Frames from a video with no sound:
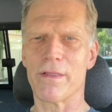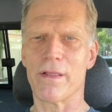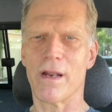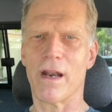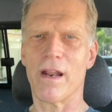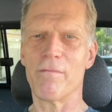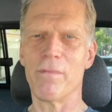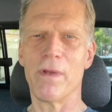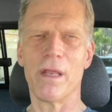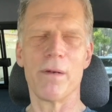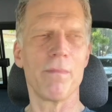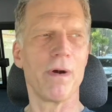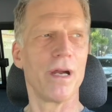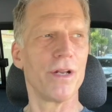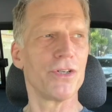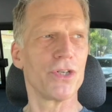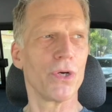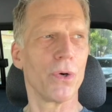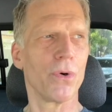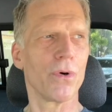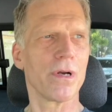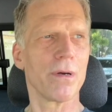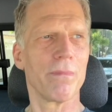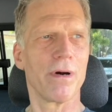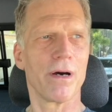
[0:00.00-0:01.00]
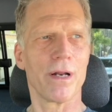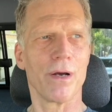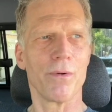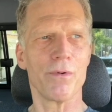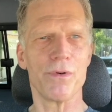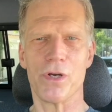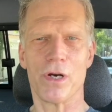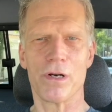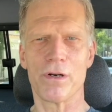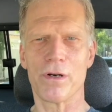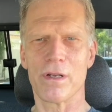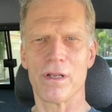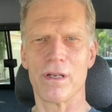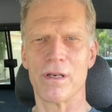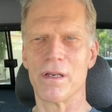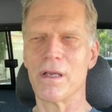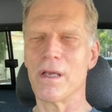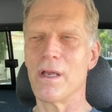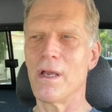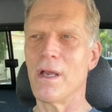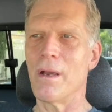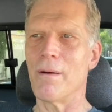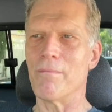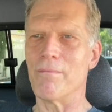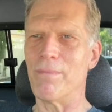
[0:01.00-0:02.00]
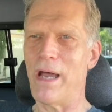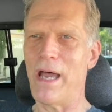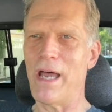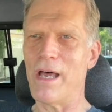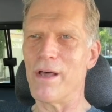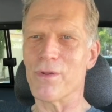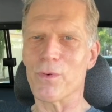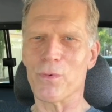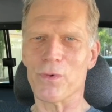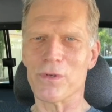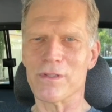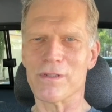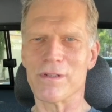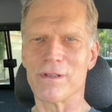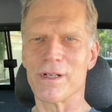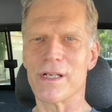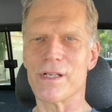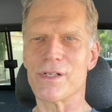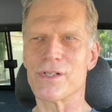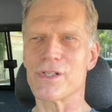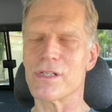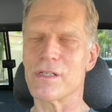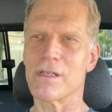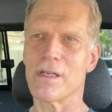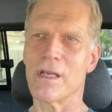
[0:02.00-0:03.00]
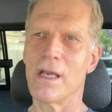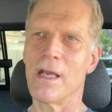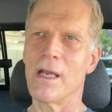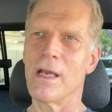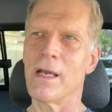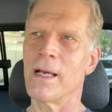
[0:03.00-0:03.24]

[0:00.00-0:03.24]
that. I've made my joke about how dark and bad the world is, and